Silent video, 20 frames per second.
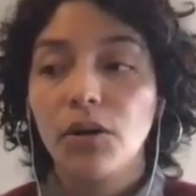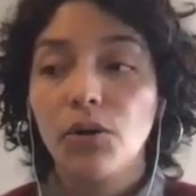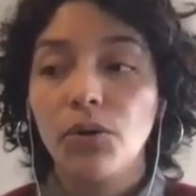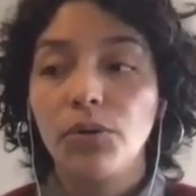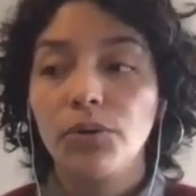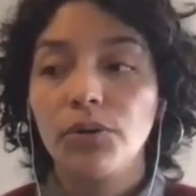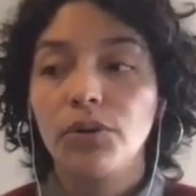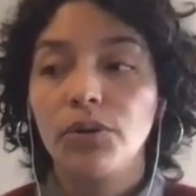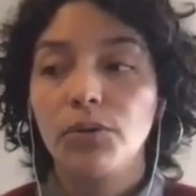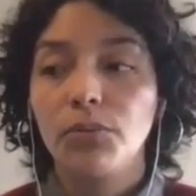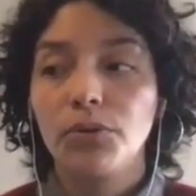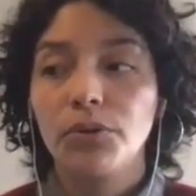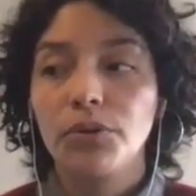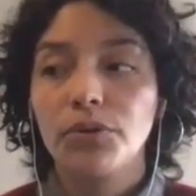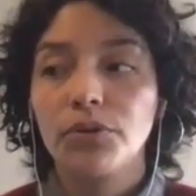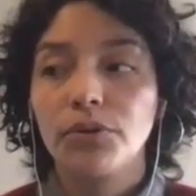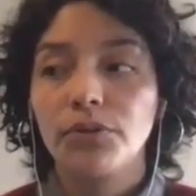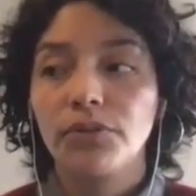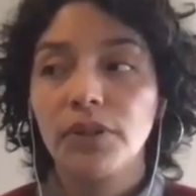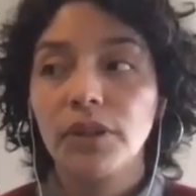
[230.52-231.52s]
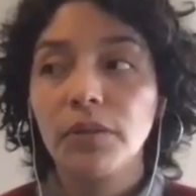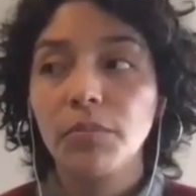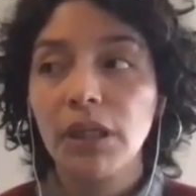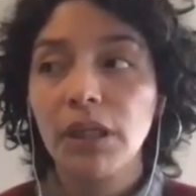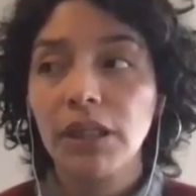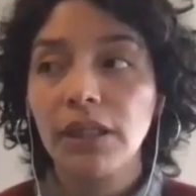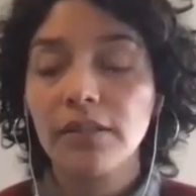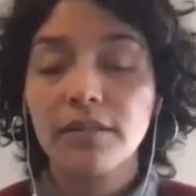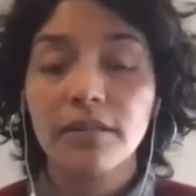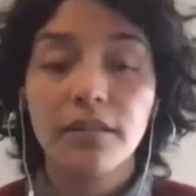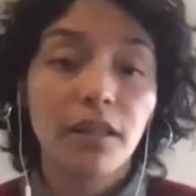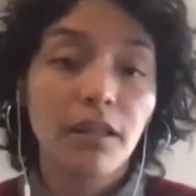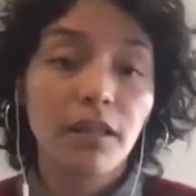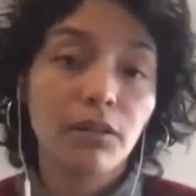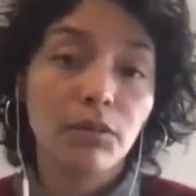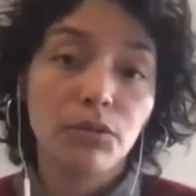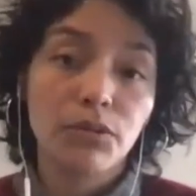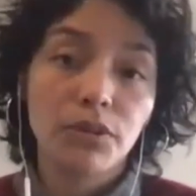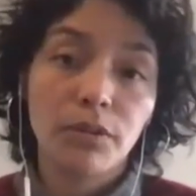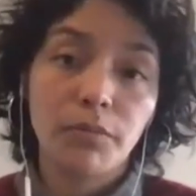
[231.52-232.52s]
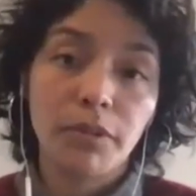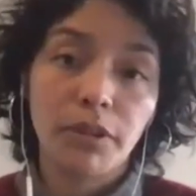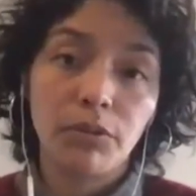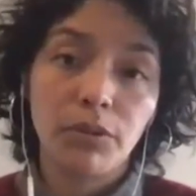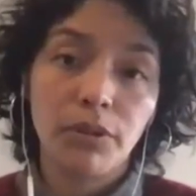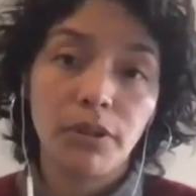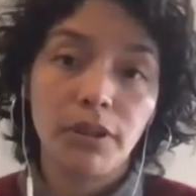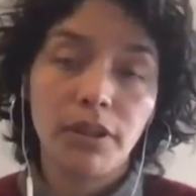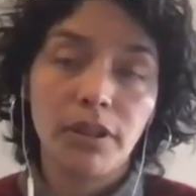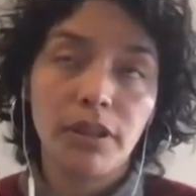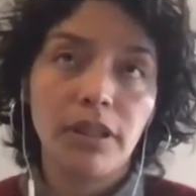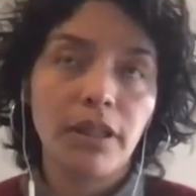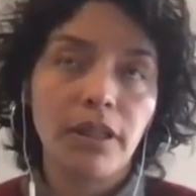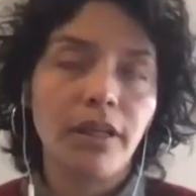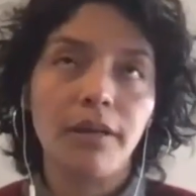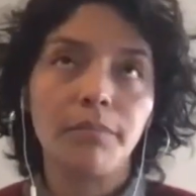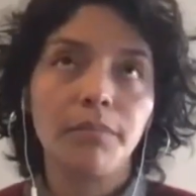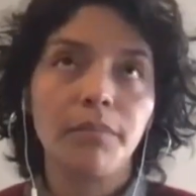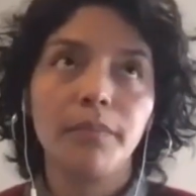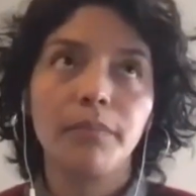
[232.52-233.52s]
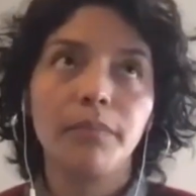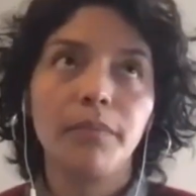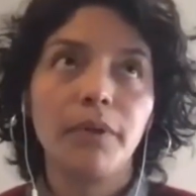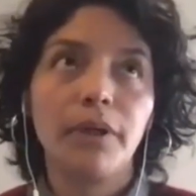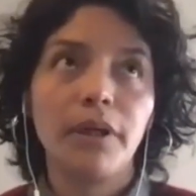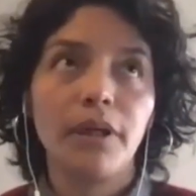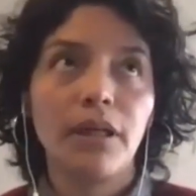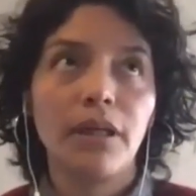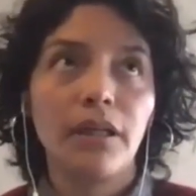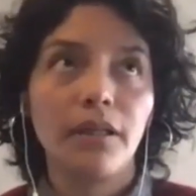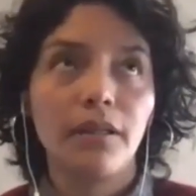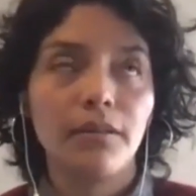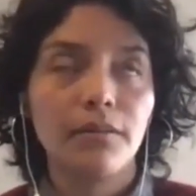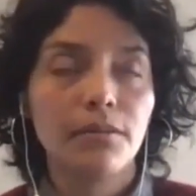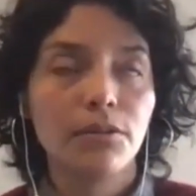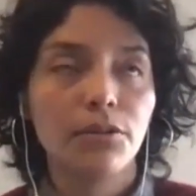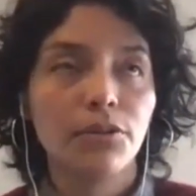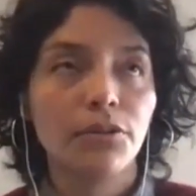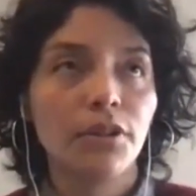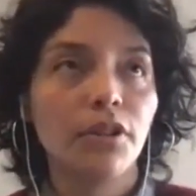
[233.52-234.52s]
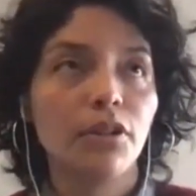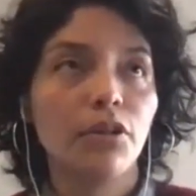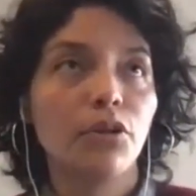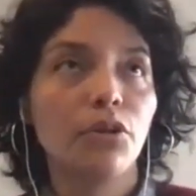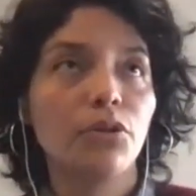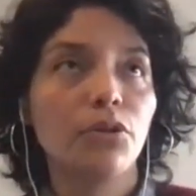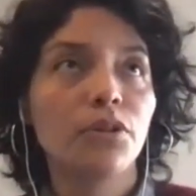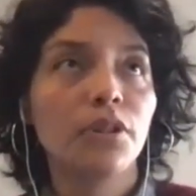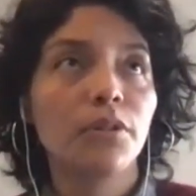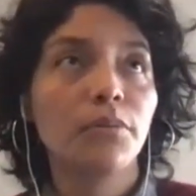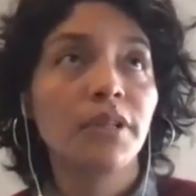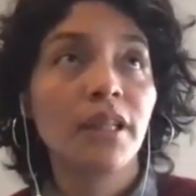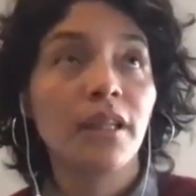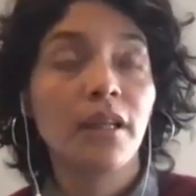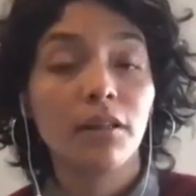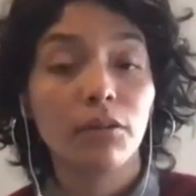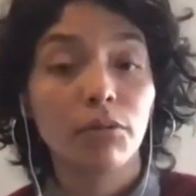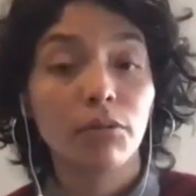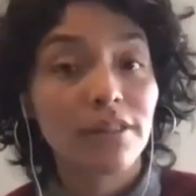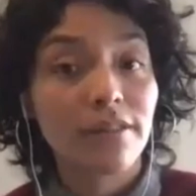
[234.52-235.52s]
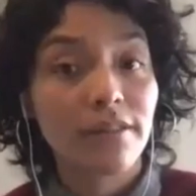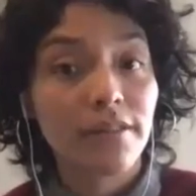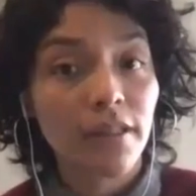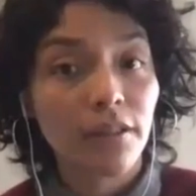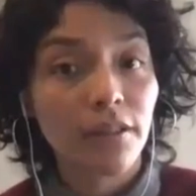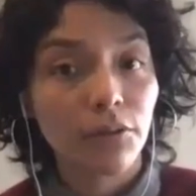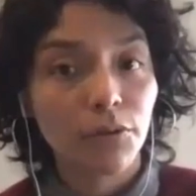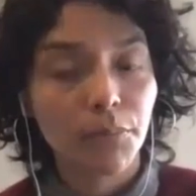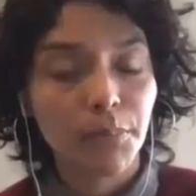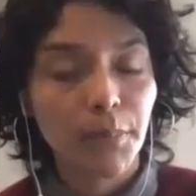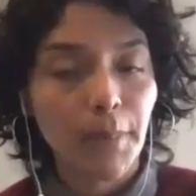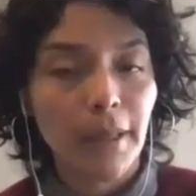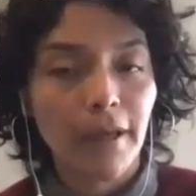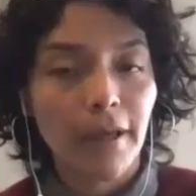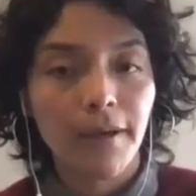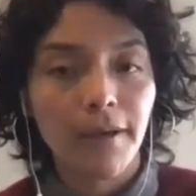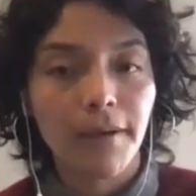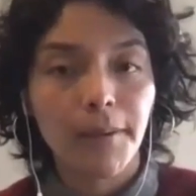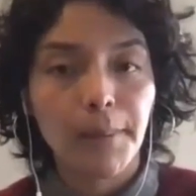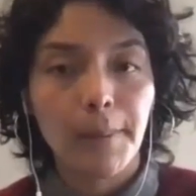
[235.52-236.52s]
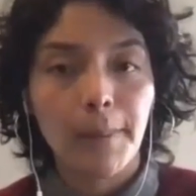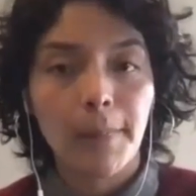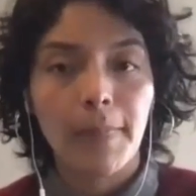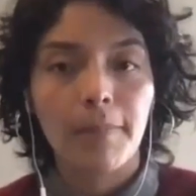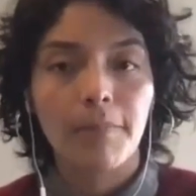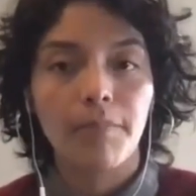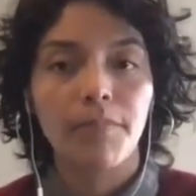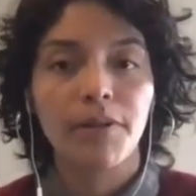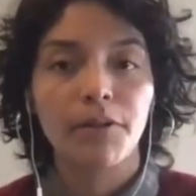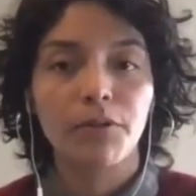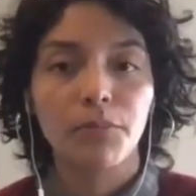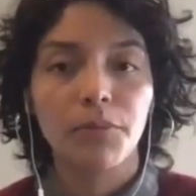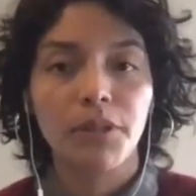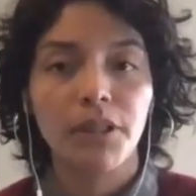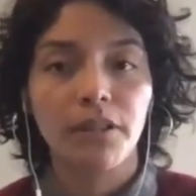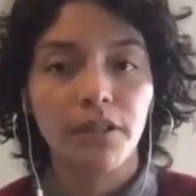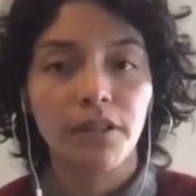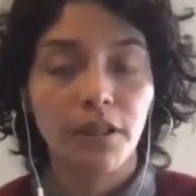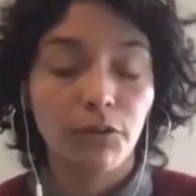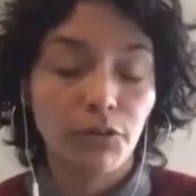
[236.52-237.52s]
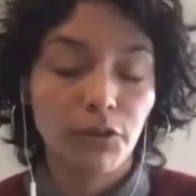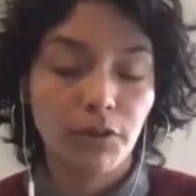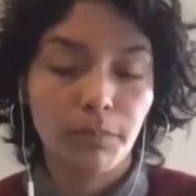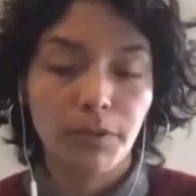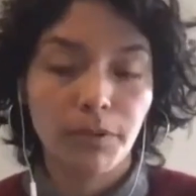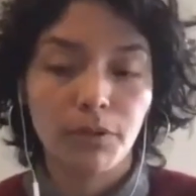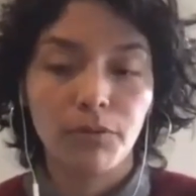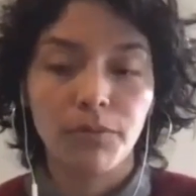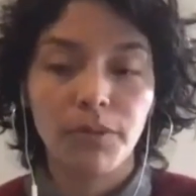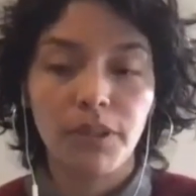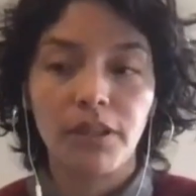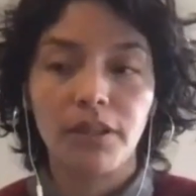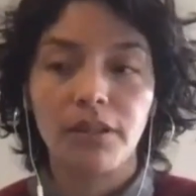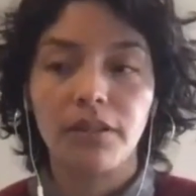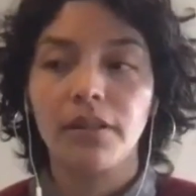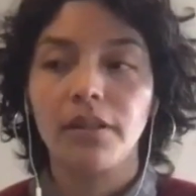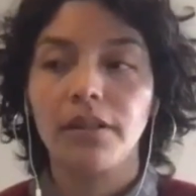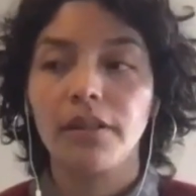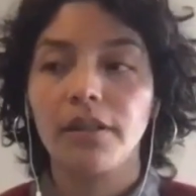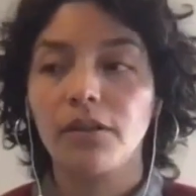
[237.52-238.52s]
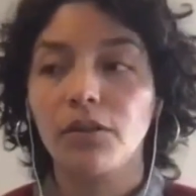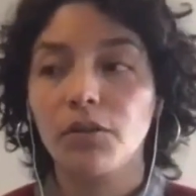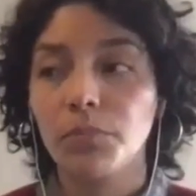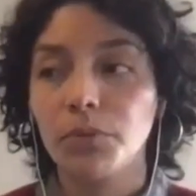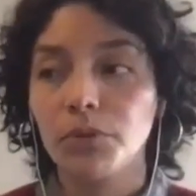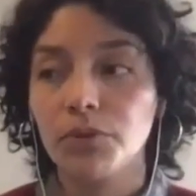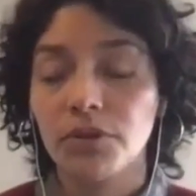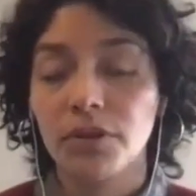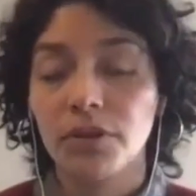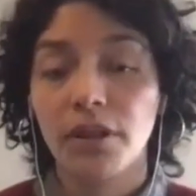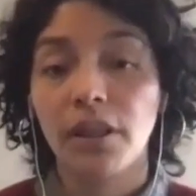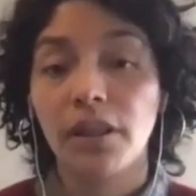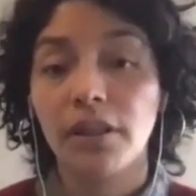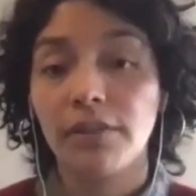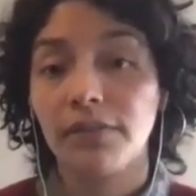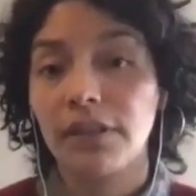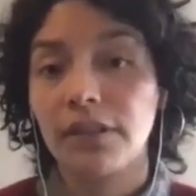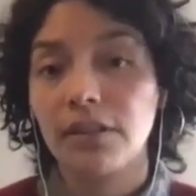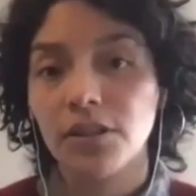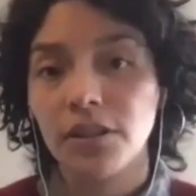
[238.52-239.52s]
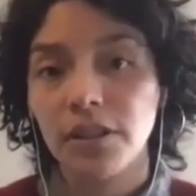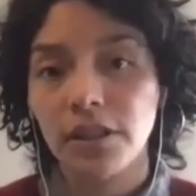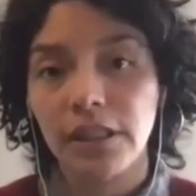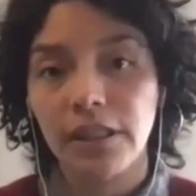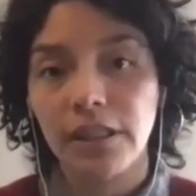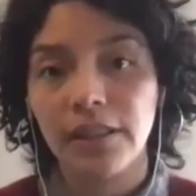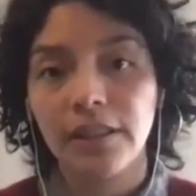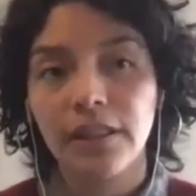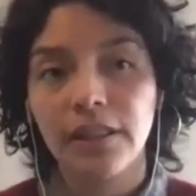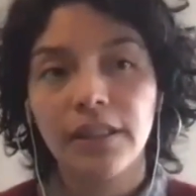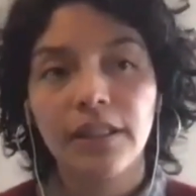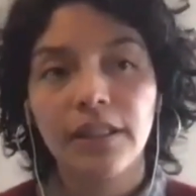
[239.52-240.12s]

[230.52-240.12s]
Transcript: on the works of Ximenez and Jose Manuel, uh, uh, sorry, Jose Bernardo Alcedo, um, Peruvian, another Peruvian uh, composer that lived in Chile,